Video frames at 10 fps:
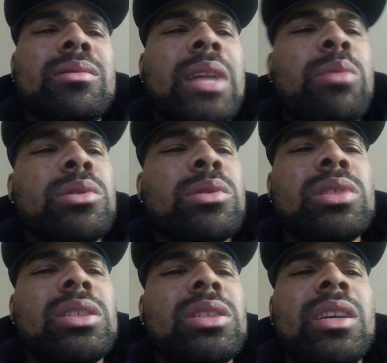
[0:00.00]
that was
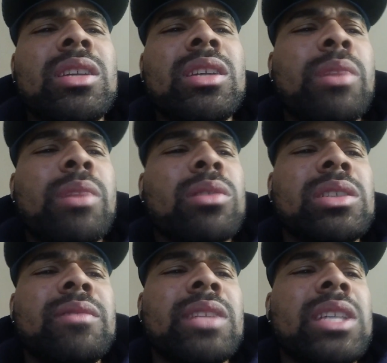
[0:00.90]
all she cared about.
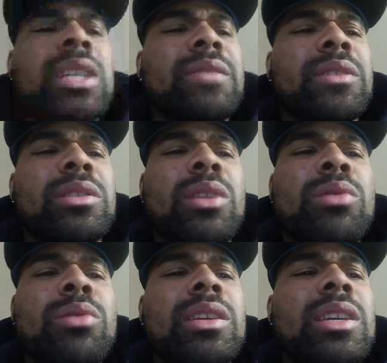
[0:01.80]
She lived in that shit for
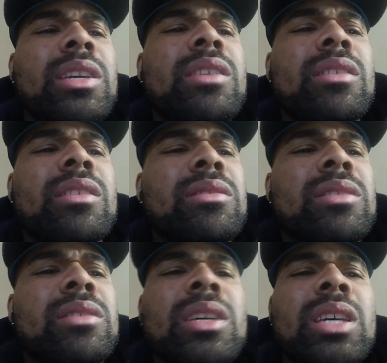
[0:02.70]
30 years
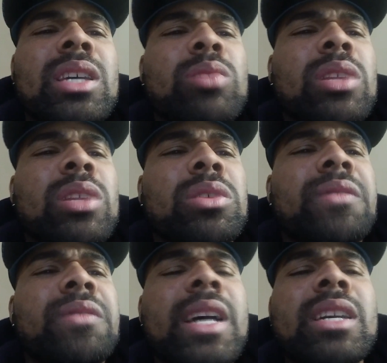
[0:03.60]
and
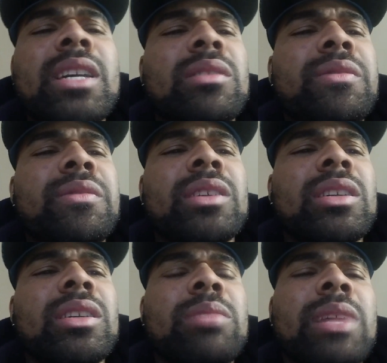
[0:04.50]
was fighting to
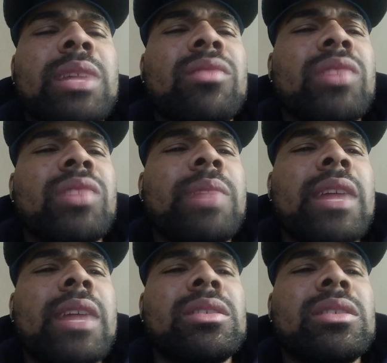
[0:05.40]
fucking keep that crib
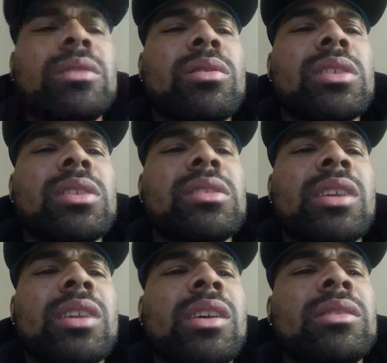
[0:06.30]
after she lost her
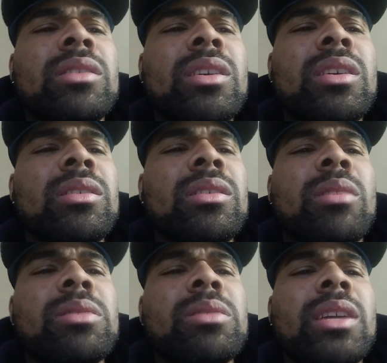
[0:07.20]
son. You
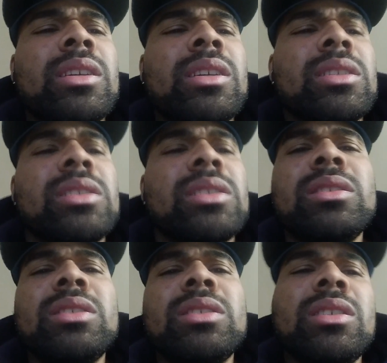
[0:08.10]
know what I'm saying? And
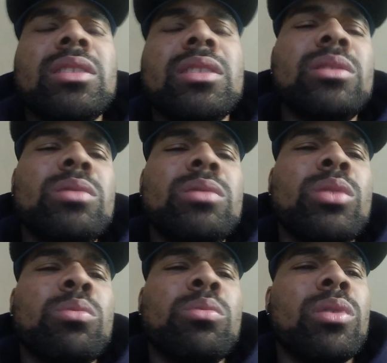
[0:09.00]
she couldn't do it
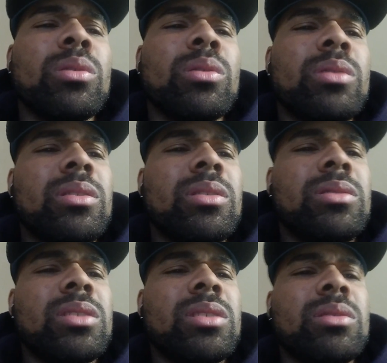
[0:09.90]
no more.
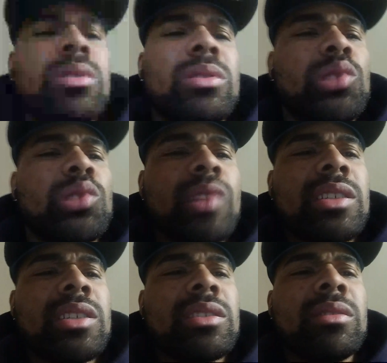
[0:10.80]
Just all the
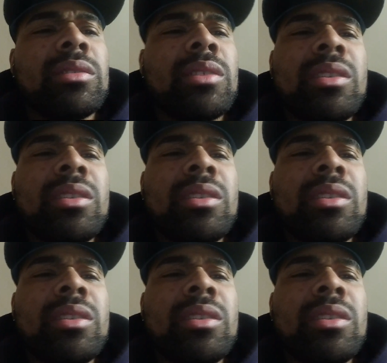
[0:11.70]
stress, and